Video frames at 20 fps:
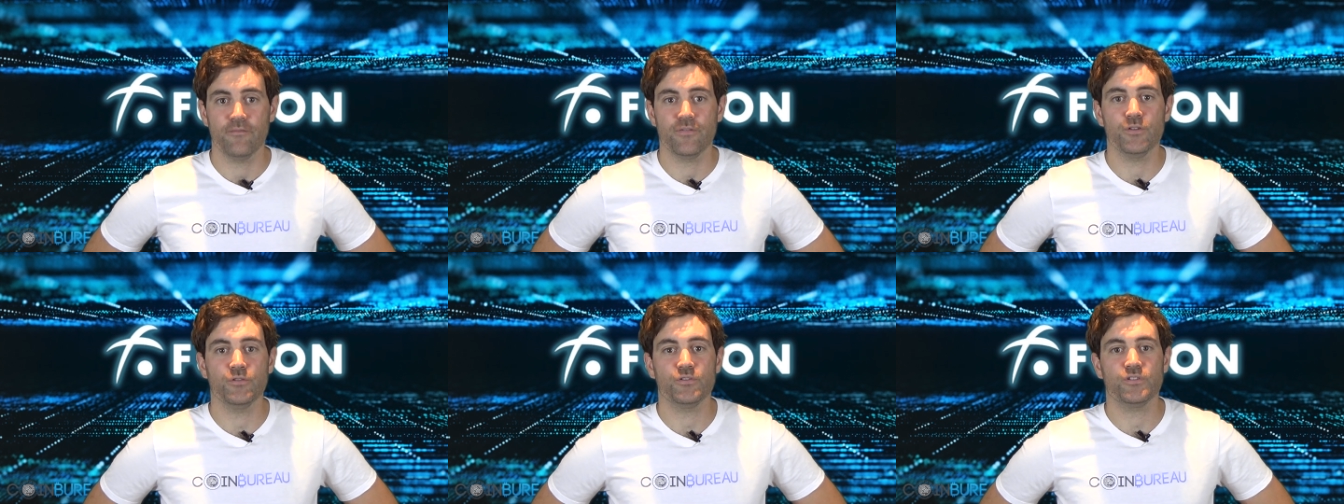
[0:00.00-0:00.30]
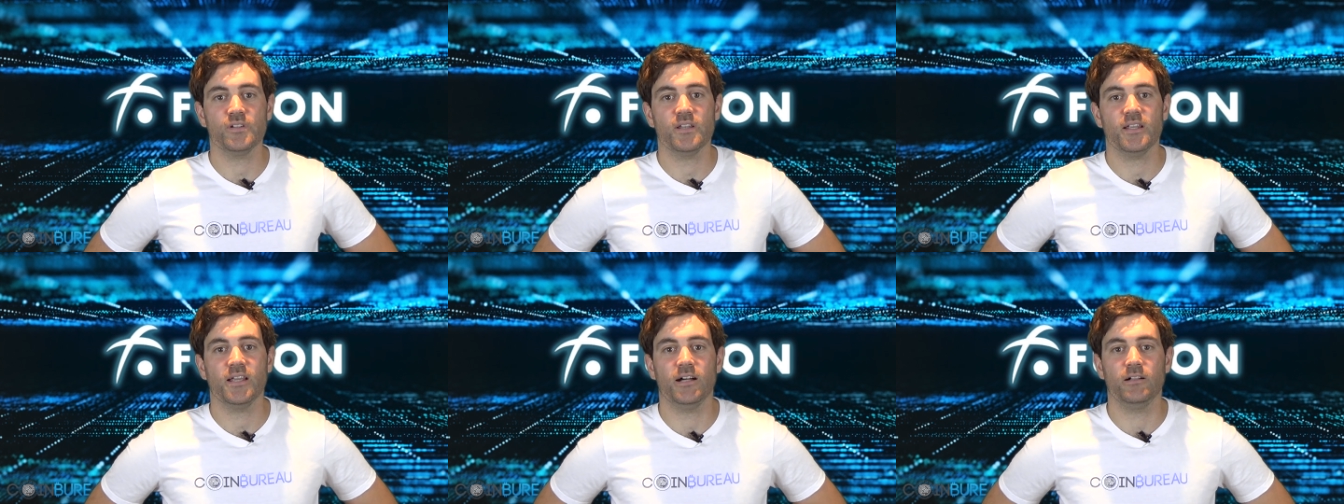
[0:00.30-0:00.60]

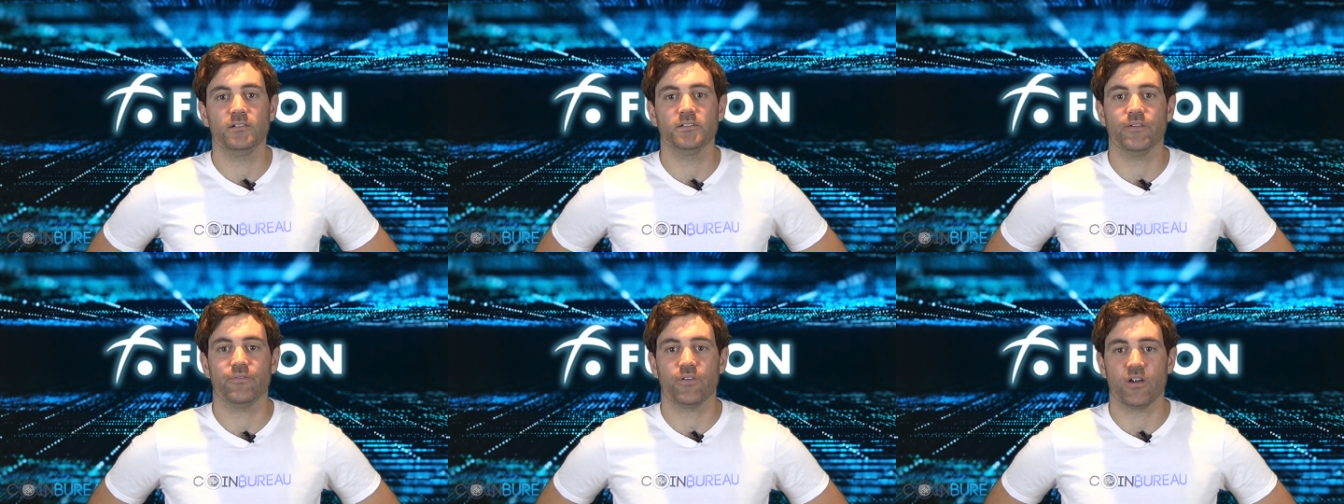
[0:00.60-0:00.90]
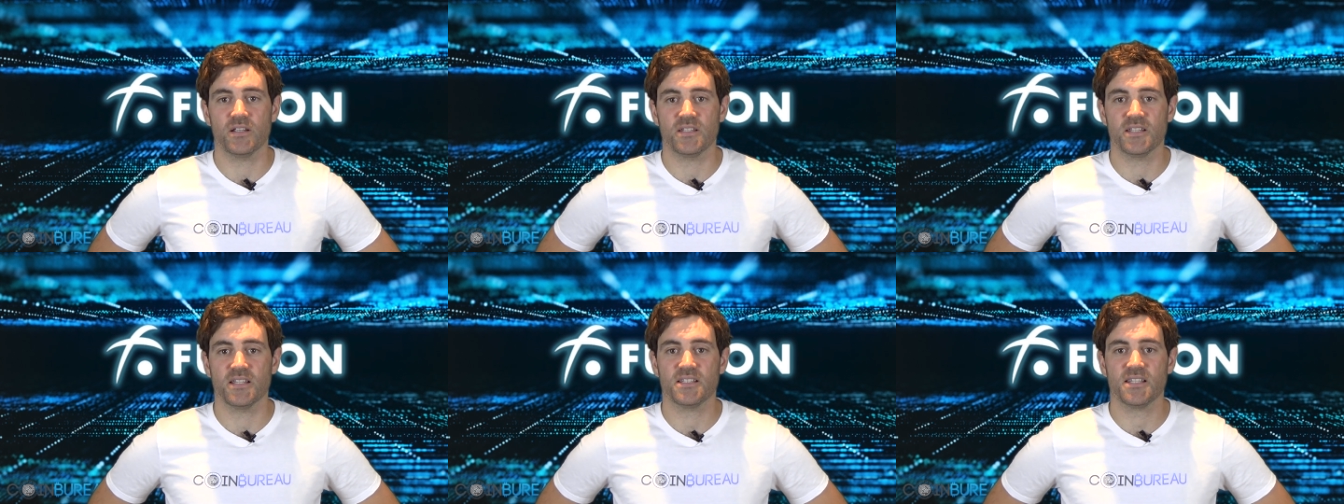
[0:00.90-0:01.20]
Fusion held a
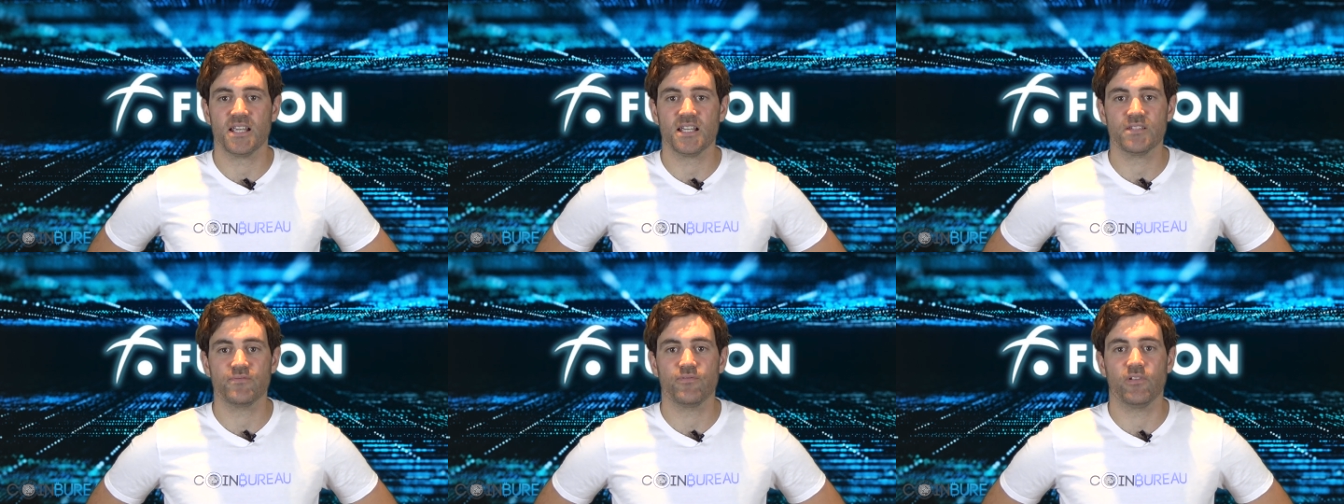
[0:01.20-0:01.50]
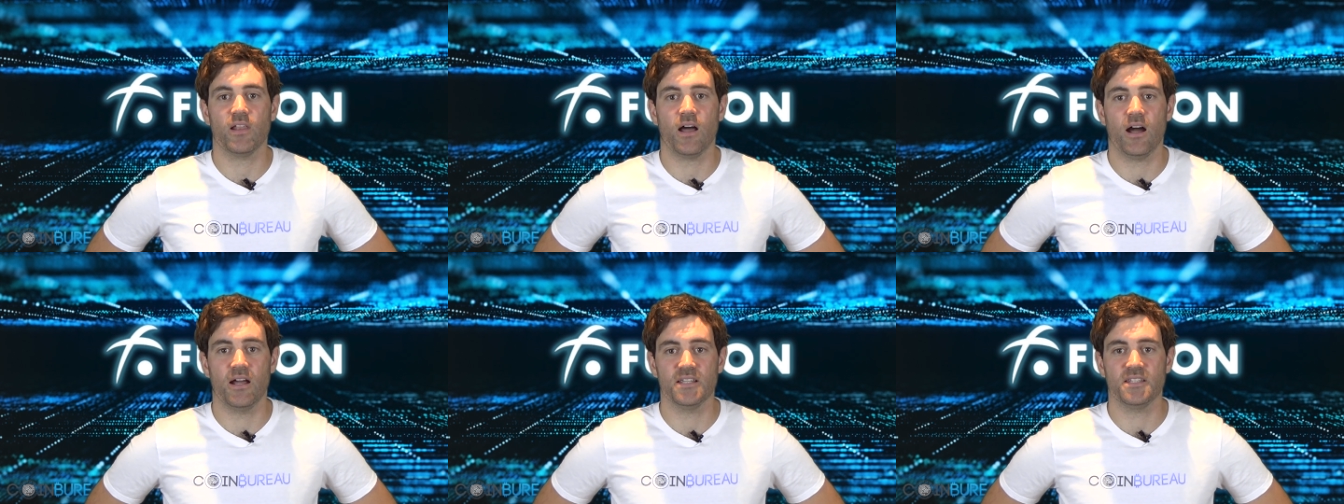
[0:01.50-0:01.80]
very
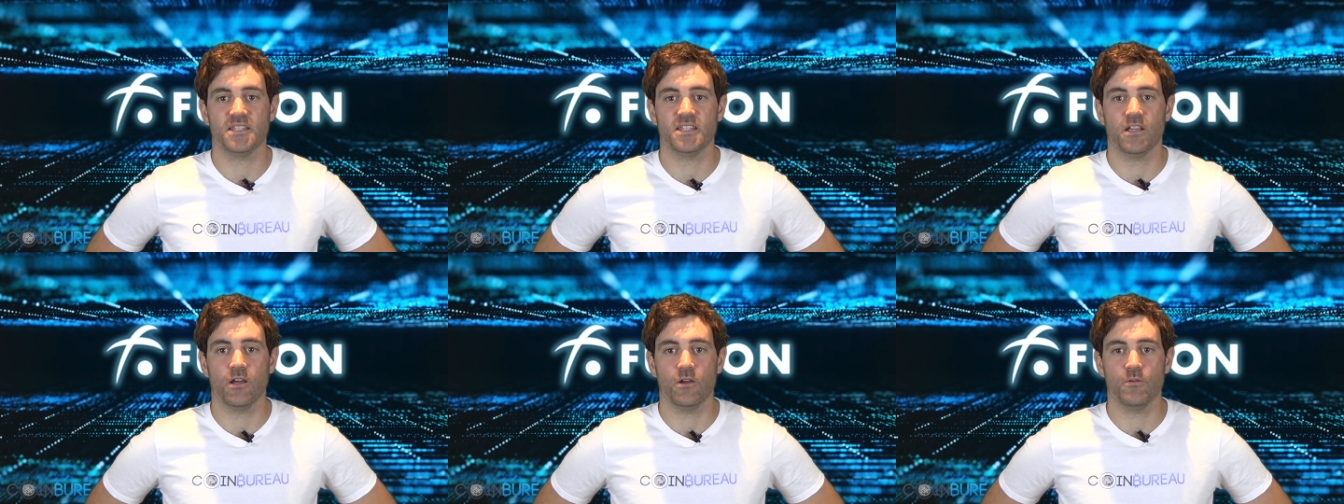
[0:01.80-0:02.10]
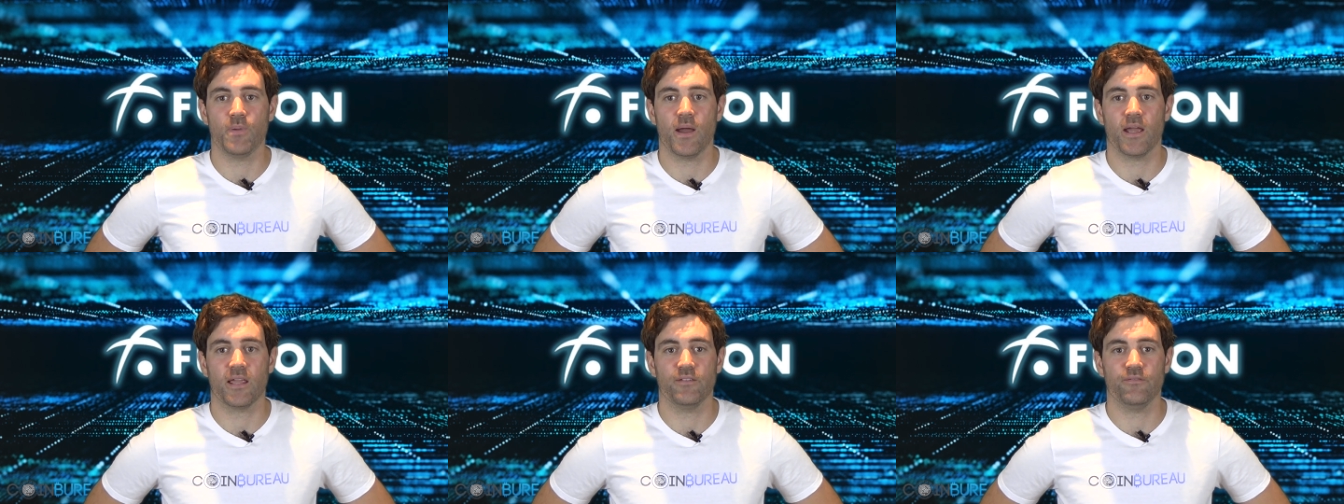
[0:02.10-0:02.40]
successful
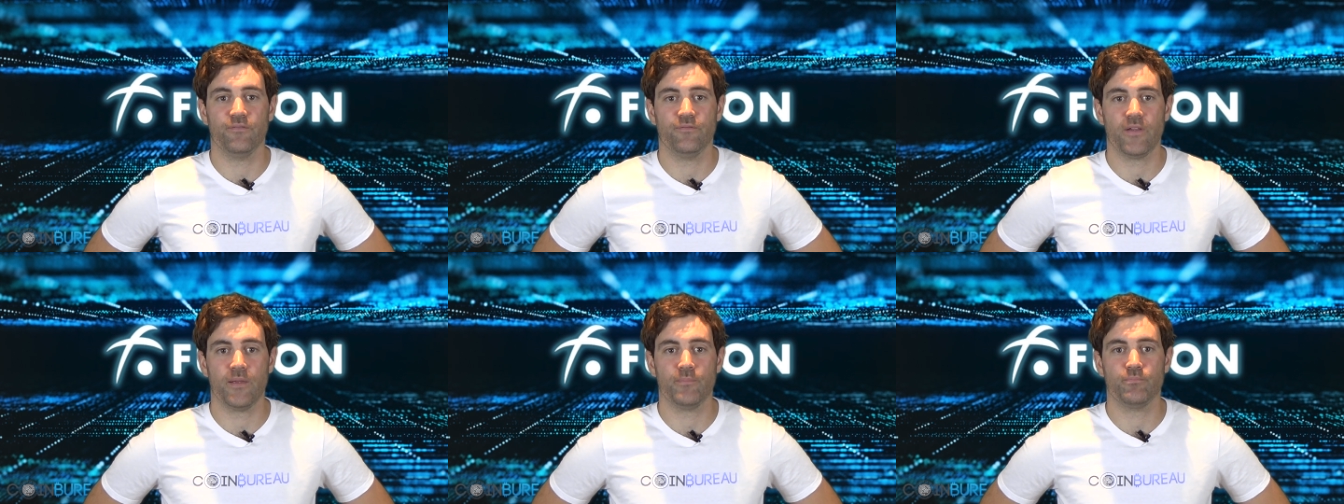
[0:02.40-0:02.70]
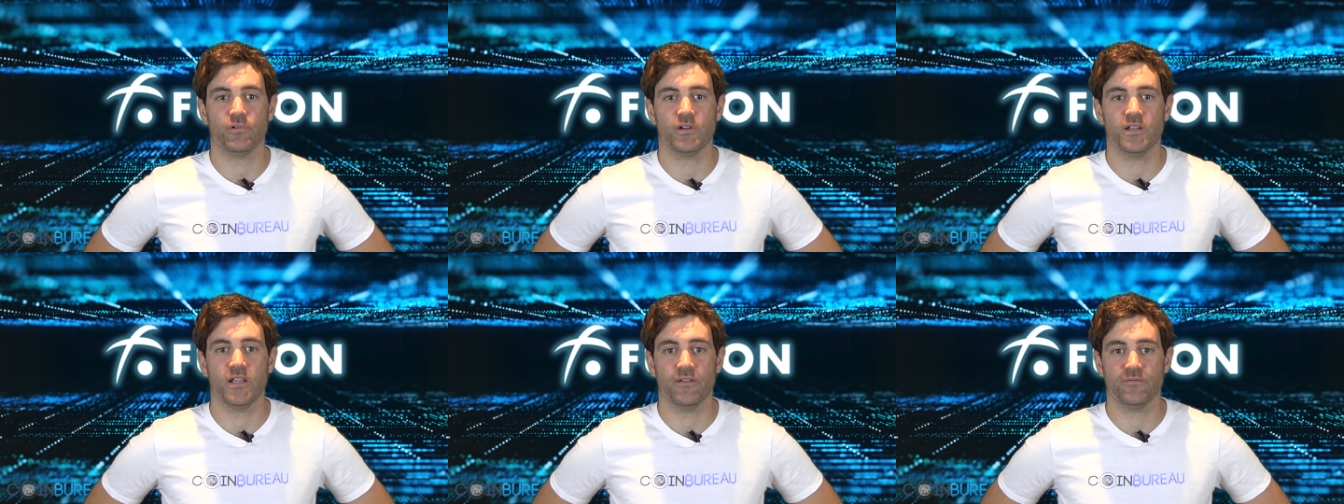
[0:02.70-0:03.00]
ICO back in
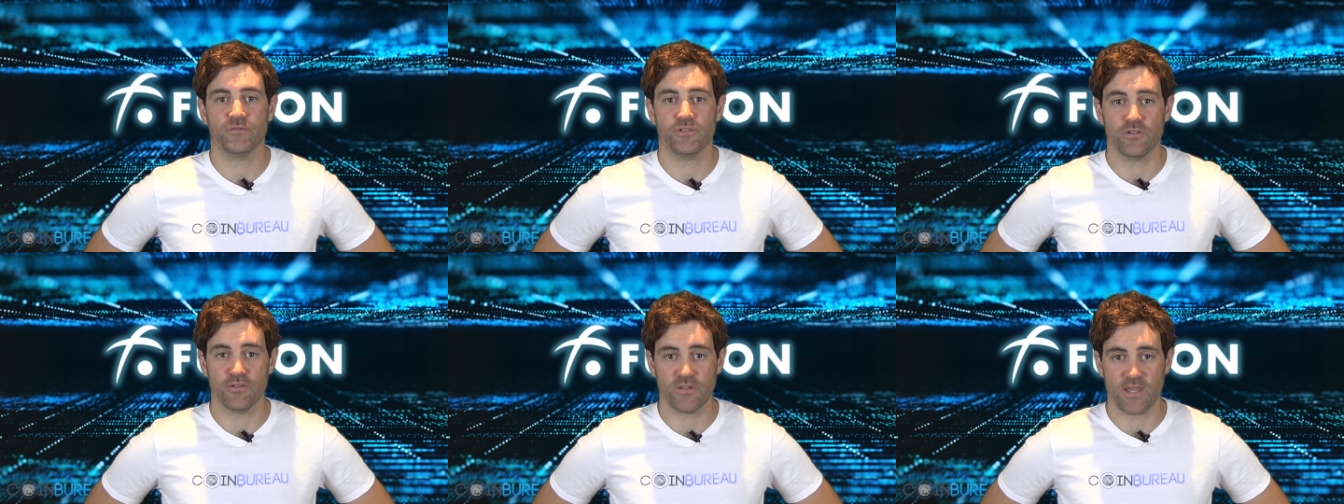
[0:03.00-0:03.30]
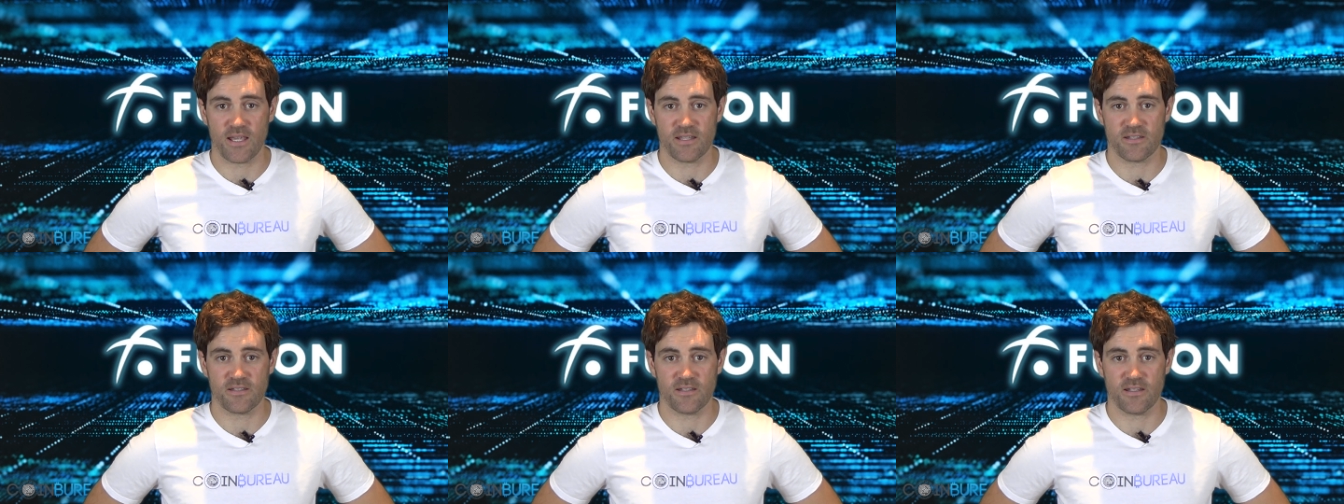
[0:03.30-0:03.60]
February of
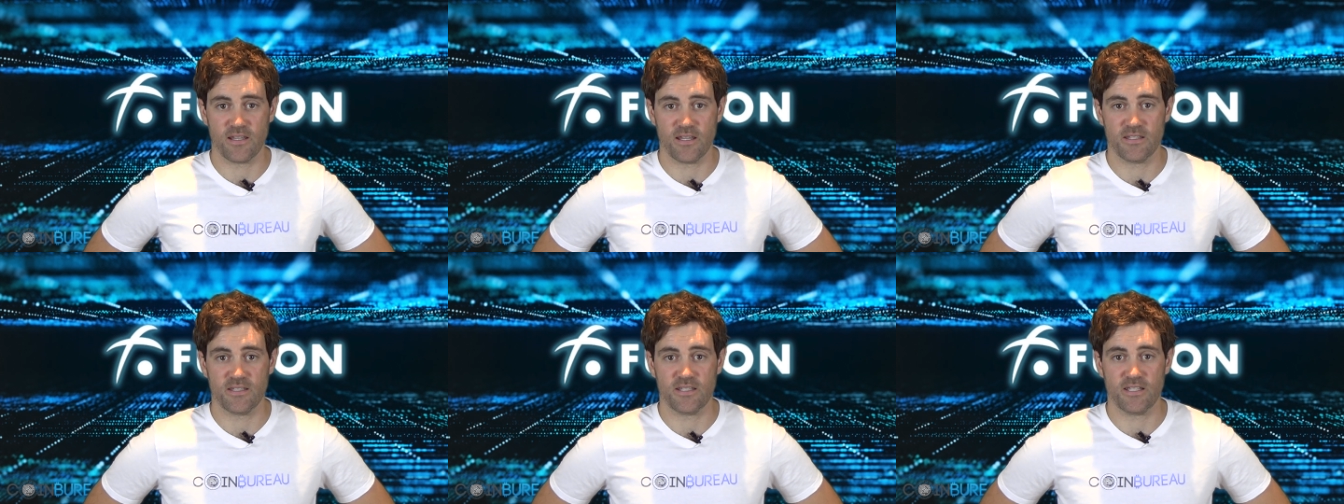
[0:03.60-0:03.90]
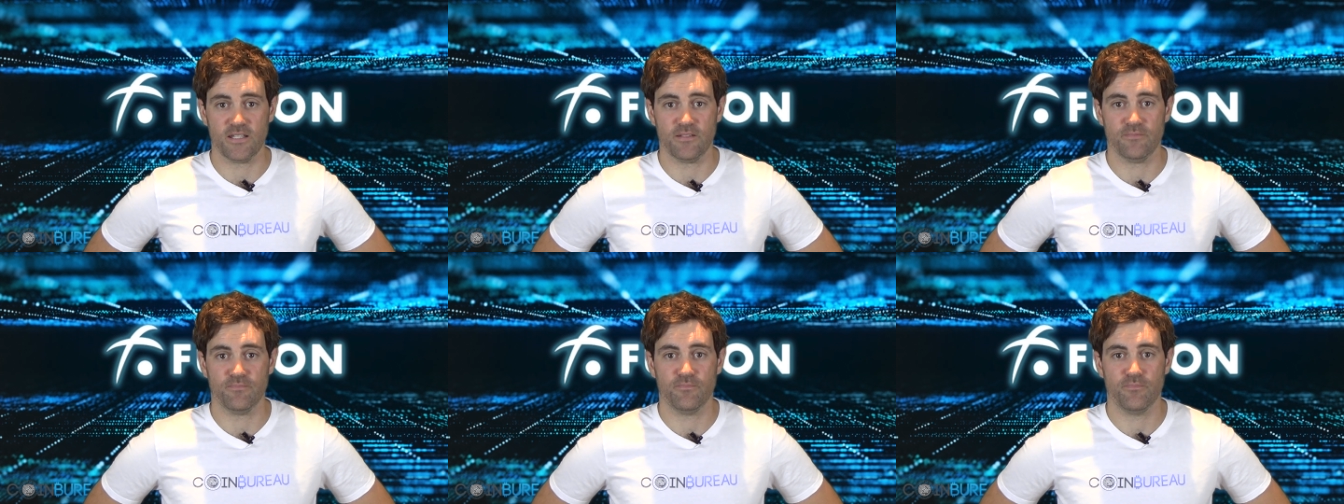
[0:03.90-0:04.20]

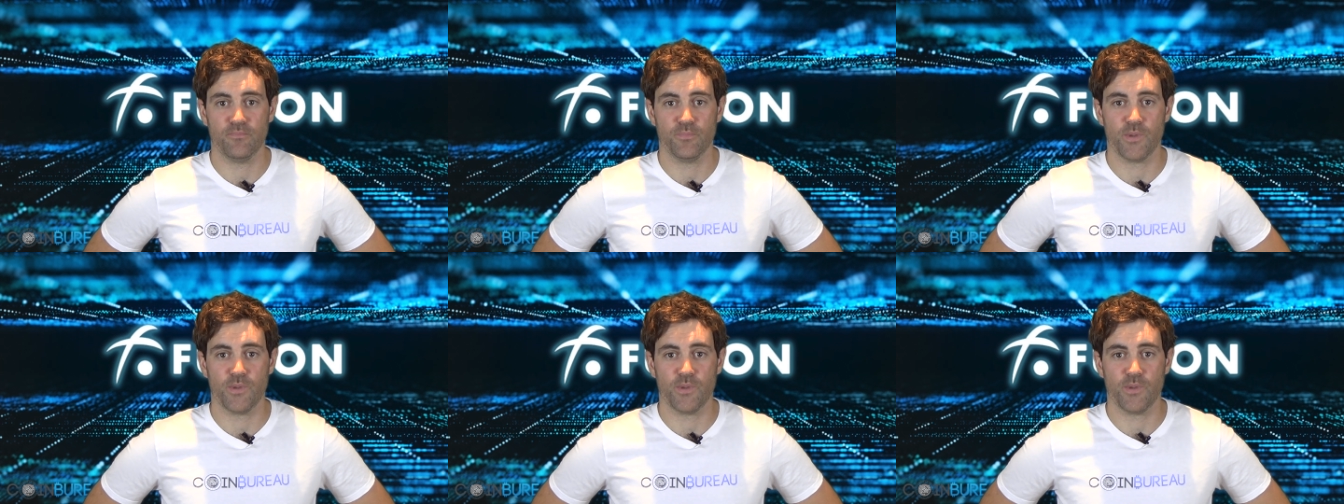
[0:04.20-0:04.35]
2018.